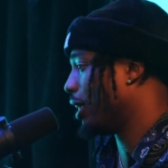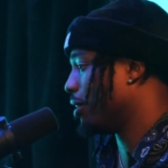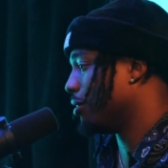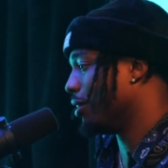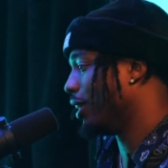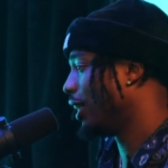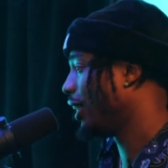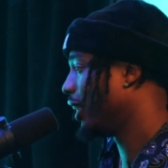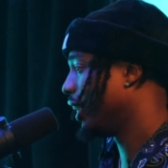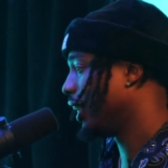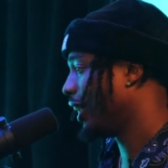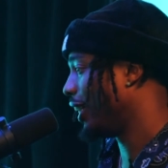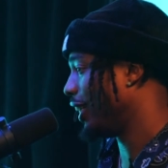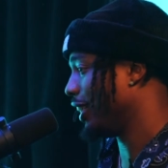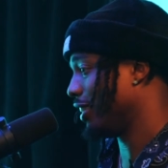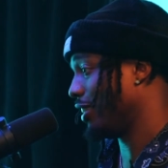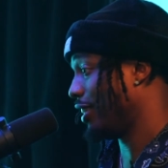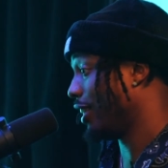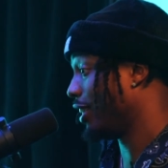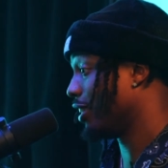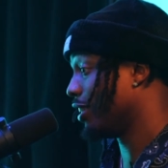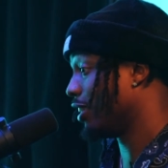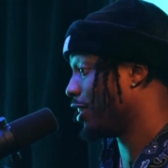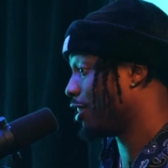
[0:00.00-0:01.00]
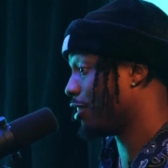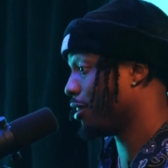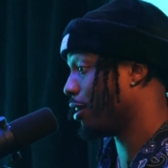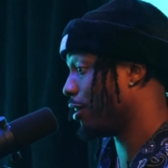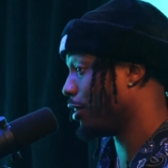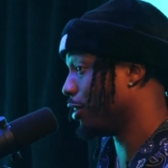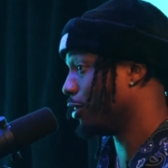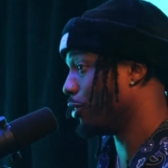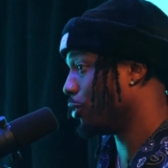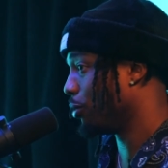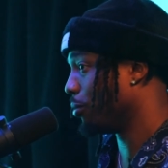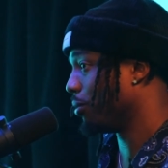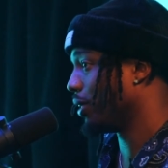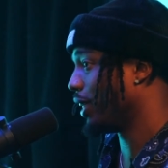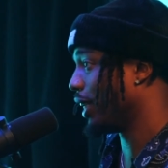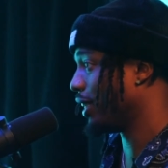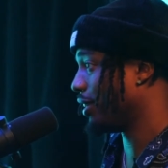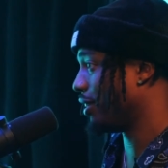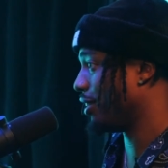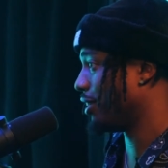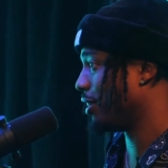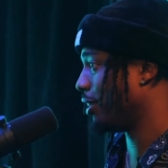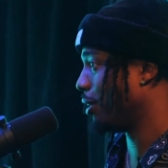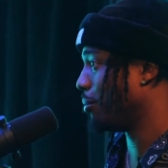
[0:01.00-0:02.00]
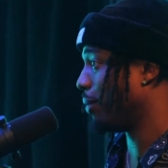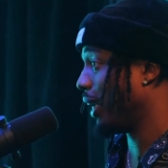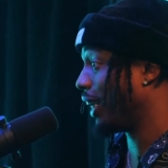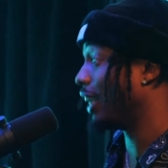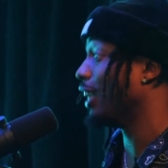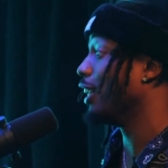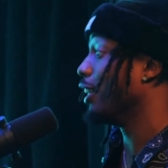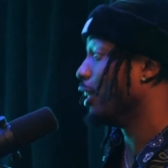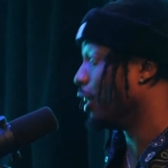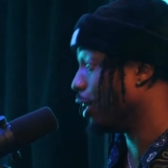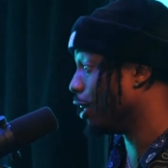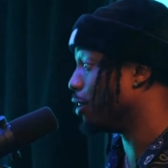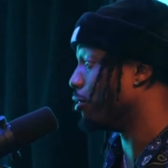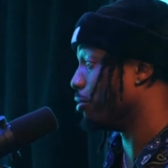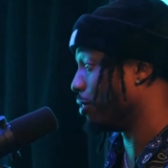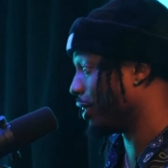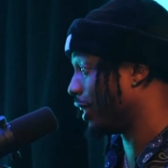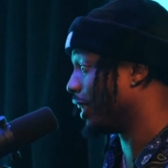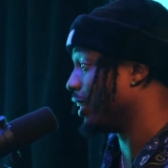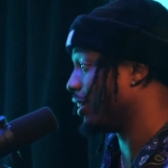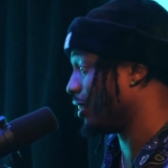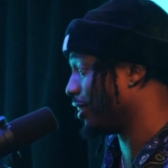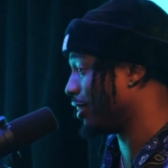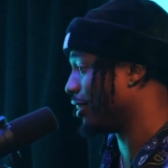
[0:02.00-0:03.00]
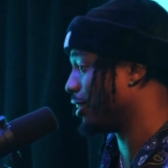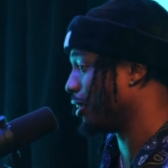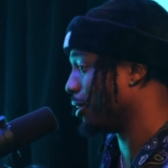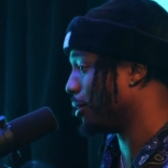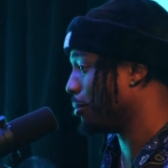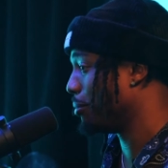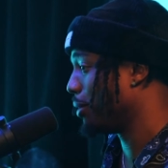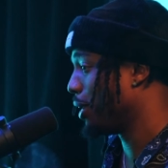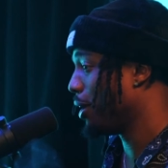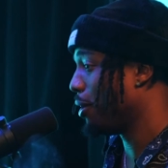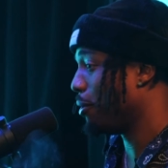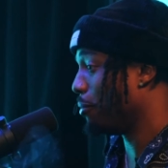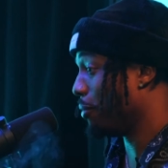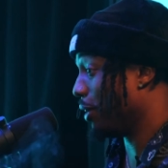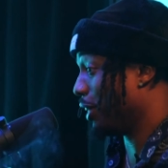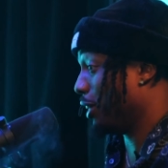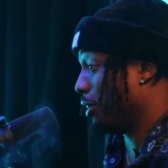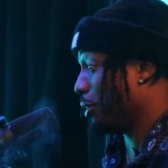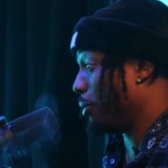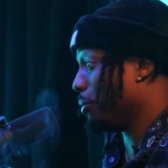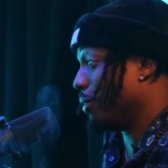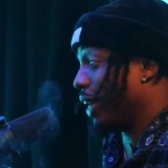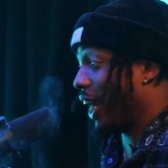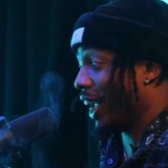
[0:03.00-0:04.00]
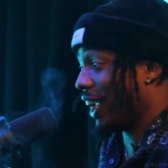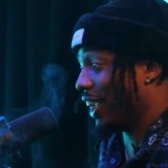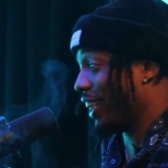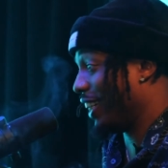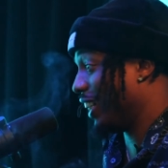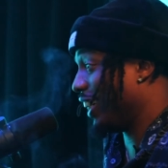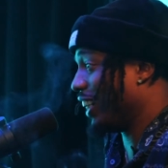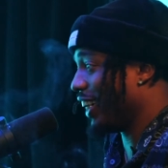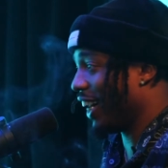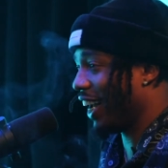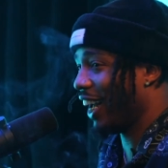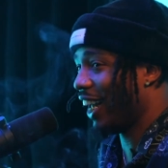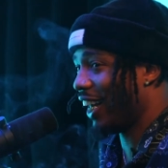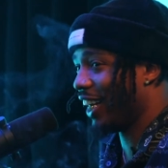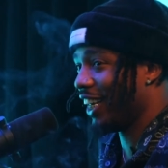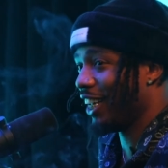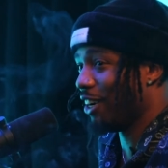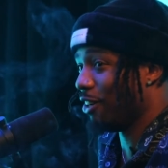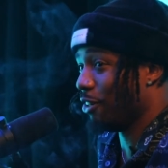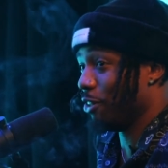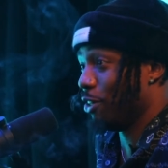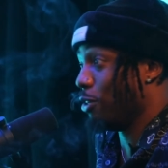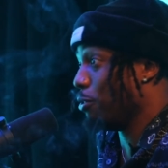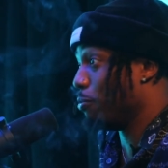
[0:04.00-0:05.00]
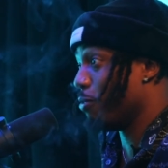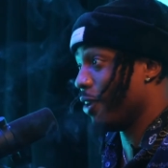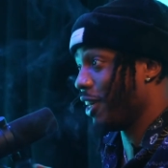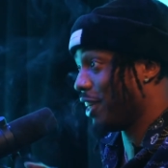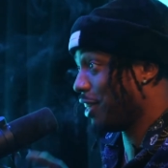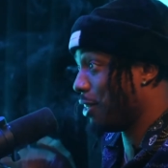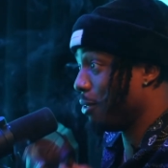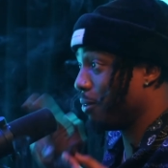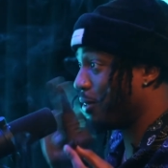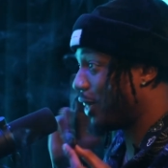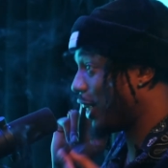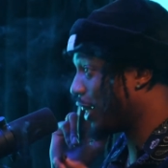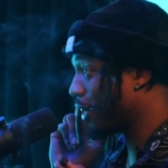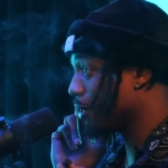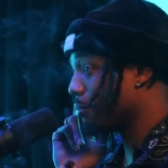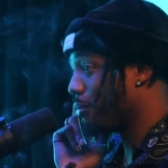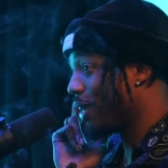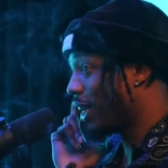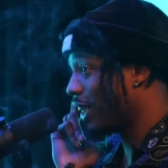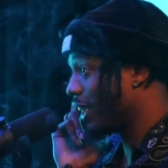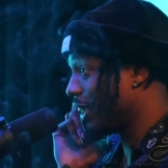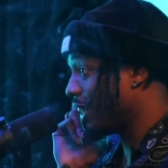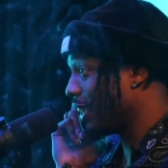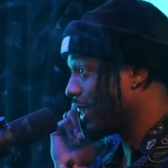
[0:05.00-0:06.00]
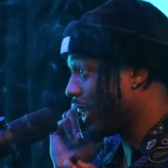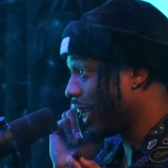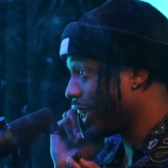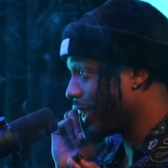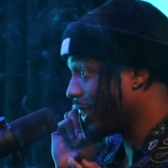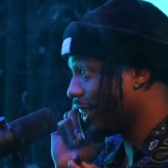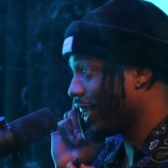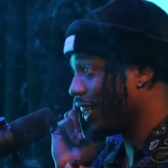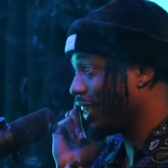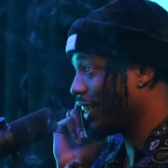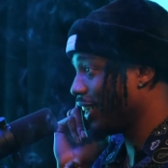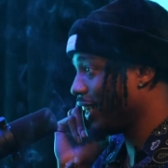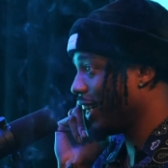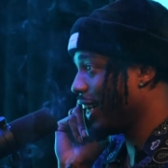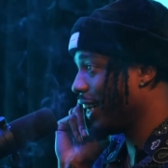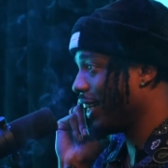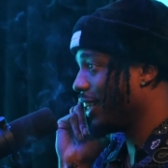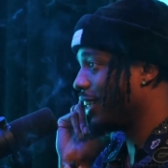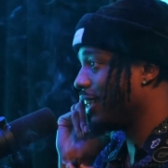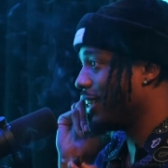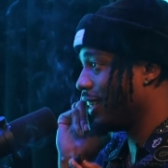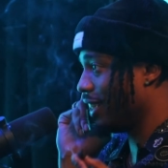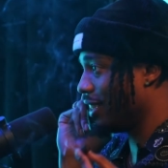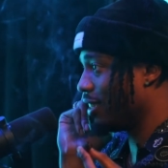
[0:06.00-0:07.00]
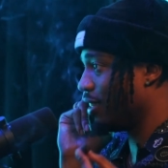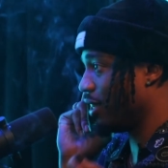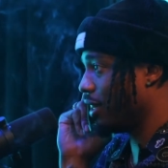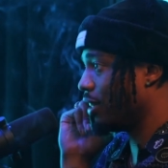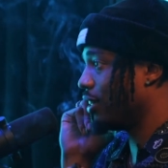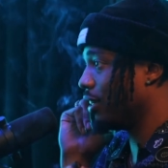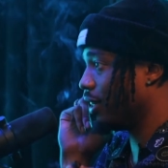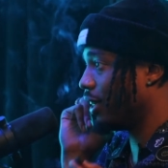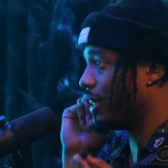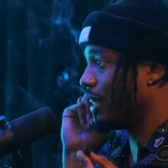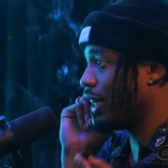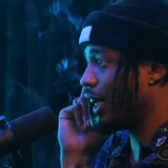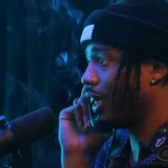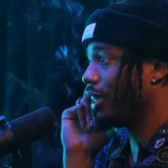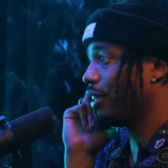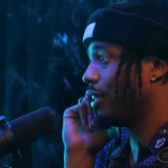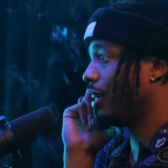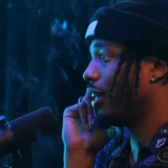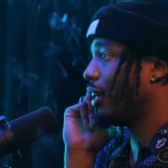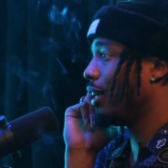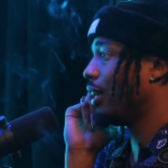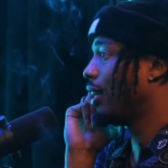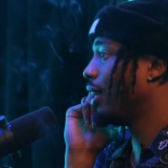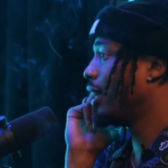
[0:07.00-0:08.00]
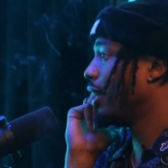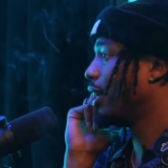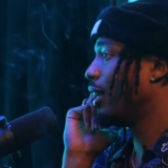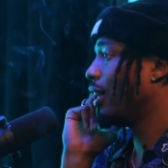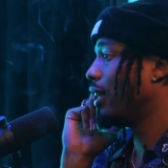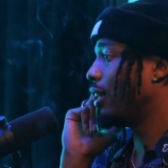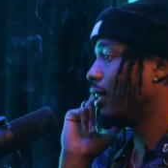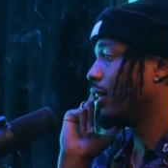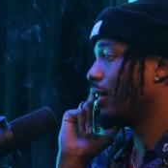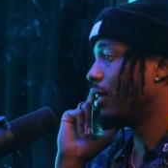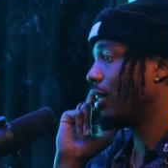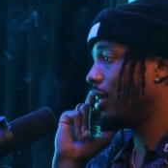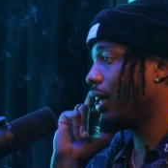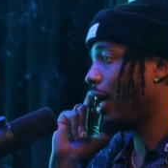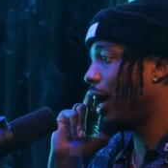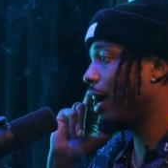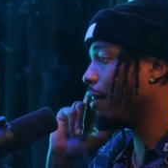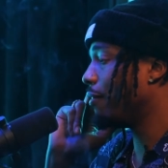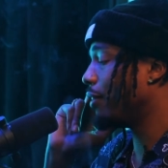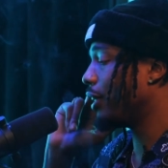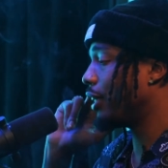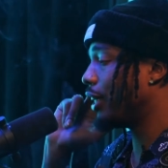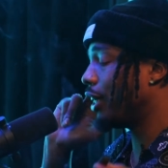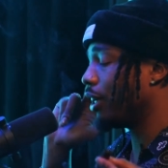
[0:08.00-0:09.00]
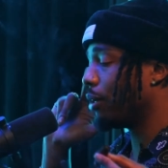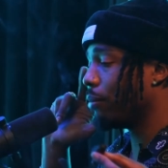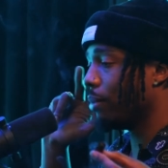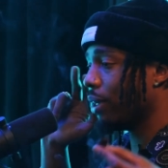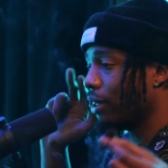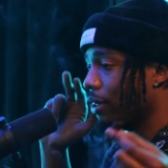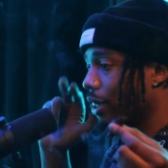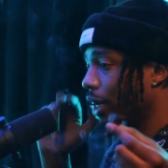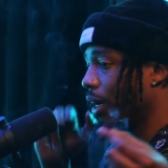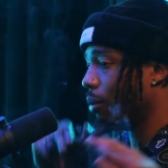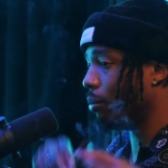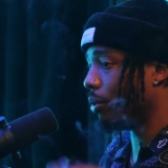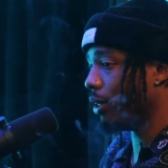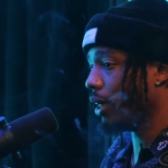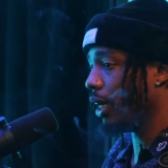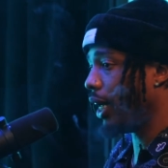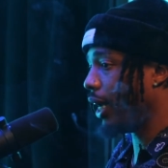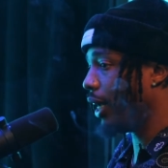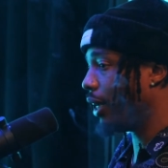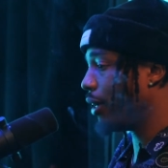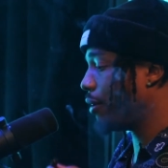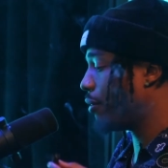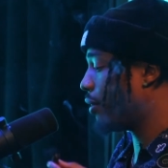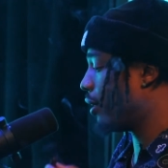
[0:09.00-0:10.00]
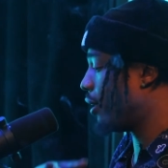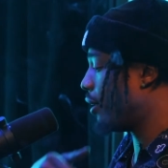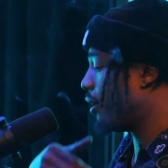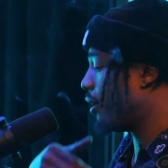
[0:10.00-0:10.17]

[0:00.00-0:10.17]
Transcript: whatever. Yeah. It's literally starting a new relationship, like a love relationship. Whether you like it or not, or you whether you think about it like that or not, it's literally like that. It is. I even think about that when like